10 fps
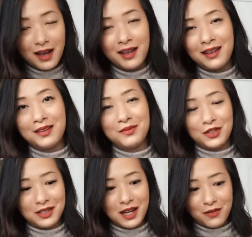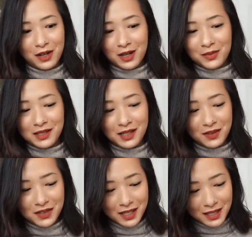I am just never gonna be sick
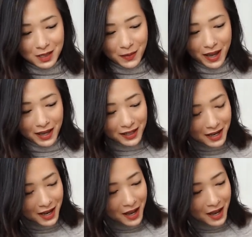of seeing this bag.